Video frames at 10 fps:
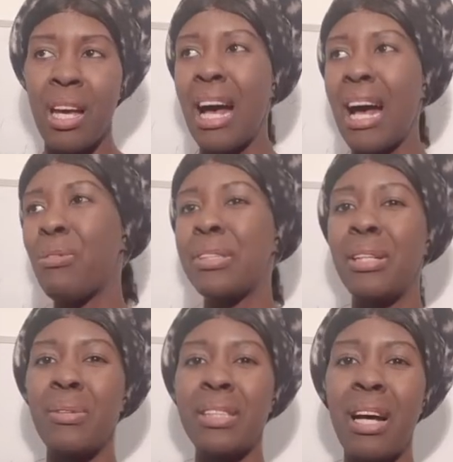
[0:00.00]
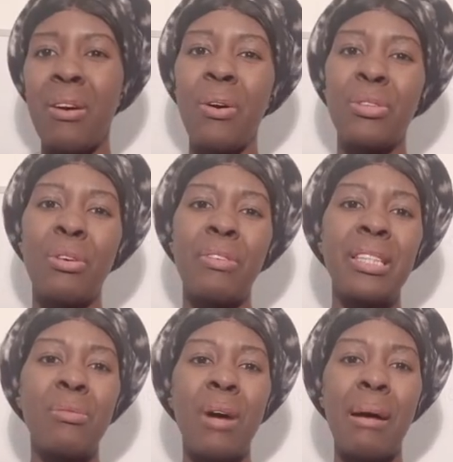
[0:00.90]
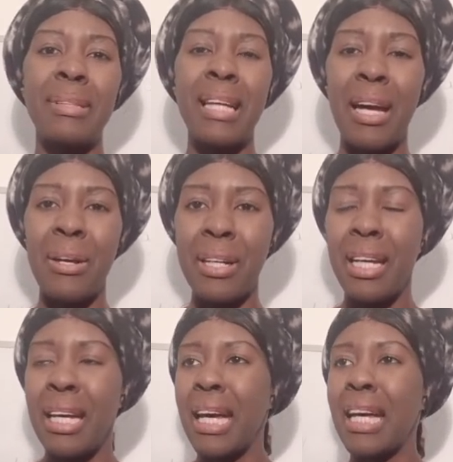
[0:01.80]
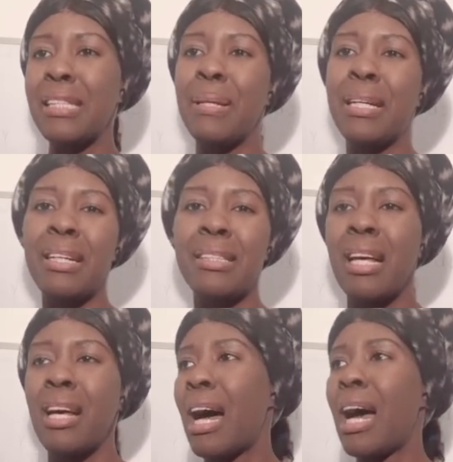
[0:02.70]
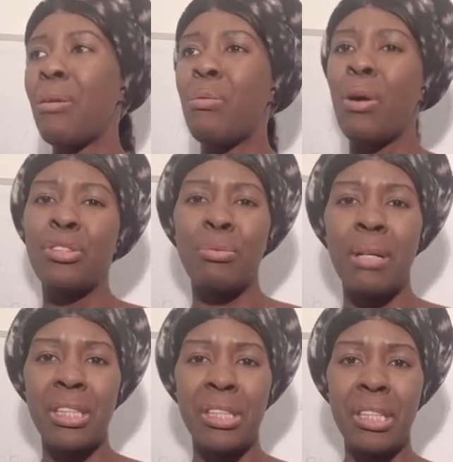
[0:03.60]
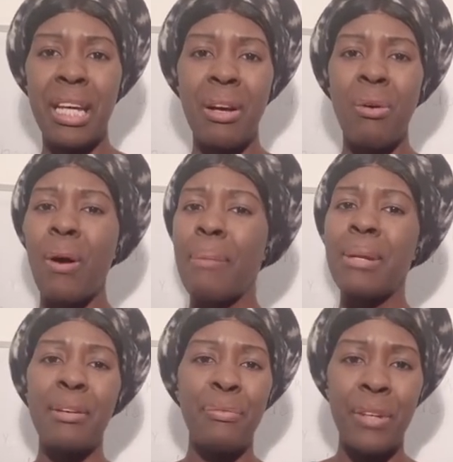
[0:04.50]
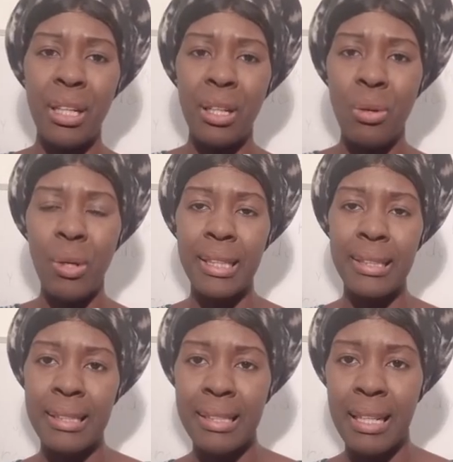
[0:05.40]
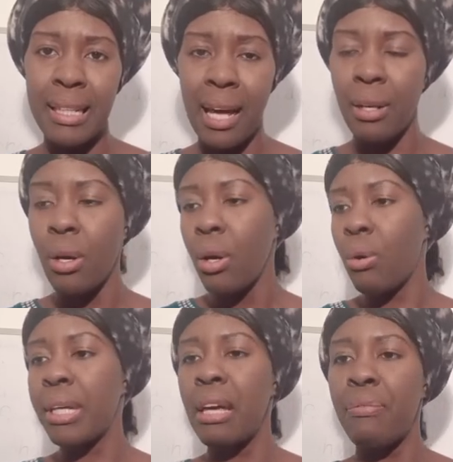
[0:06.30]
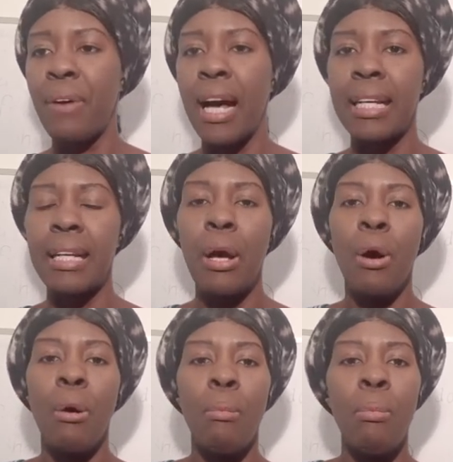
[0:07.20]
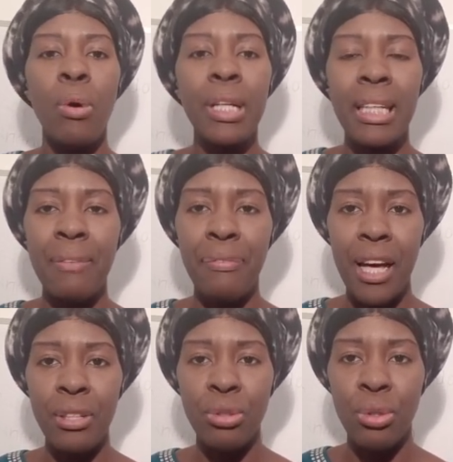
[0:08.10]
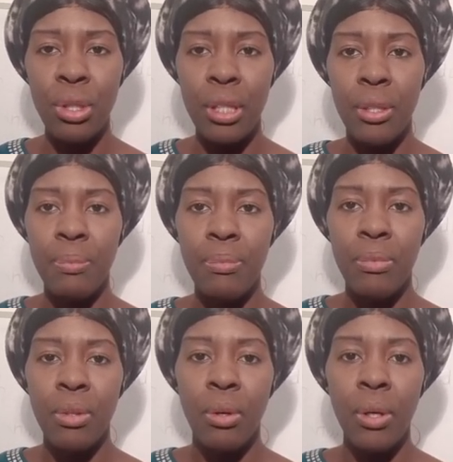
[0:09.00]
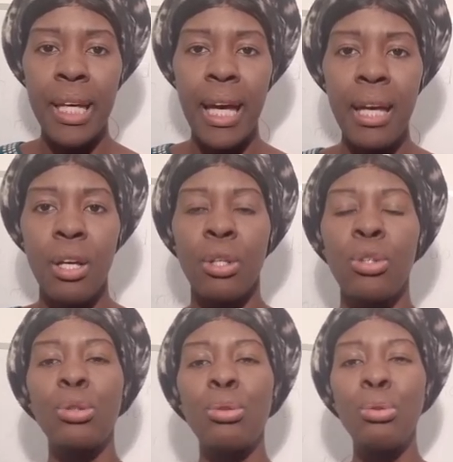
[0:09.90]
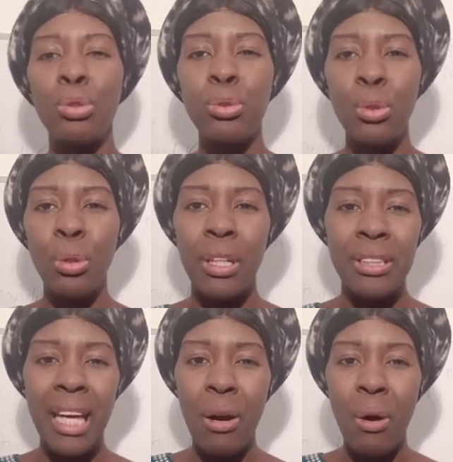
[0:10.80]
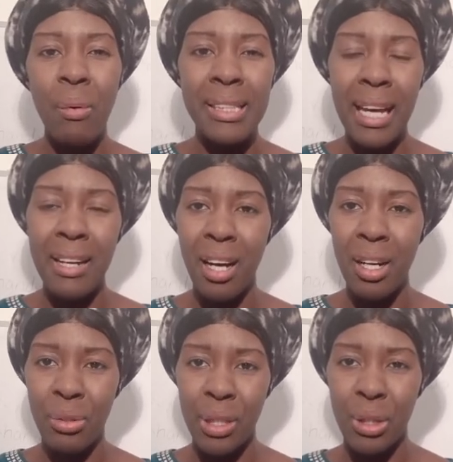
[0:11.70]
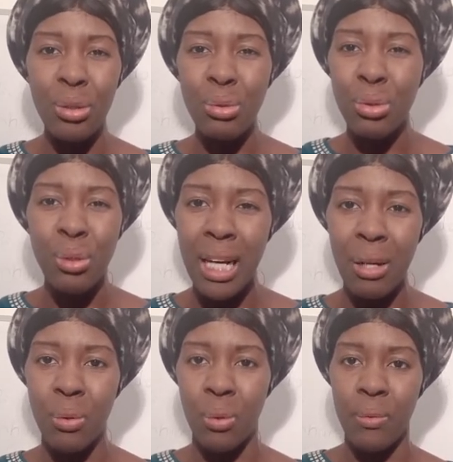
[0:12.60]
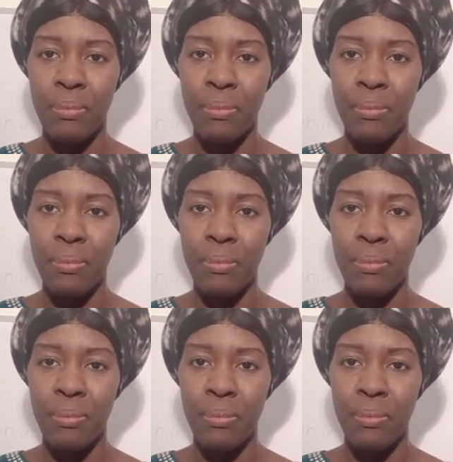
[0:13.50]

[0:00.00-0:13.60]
Ah, ou di kon sa, oh, the reason why I'm tired is because I work too much today. Oh, I'm not feeling okay, this and that. Okay, fine. Moun ki fè suk, okay, yo toujou, they always get hungry. Yo toujou gangou.